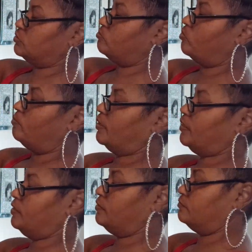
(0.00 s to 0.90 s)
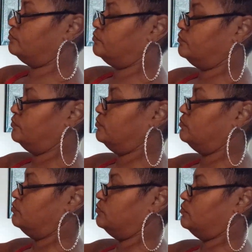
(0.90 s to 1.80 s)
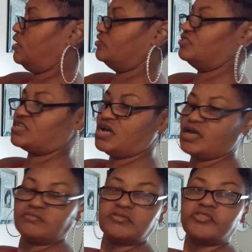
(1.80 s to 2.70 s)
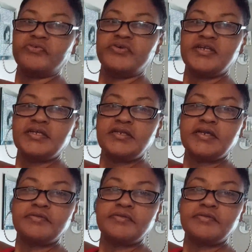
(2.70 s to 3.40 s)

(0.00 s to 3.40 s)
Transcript: more bling. I just cut and threw it in there.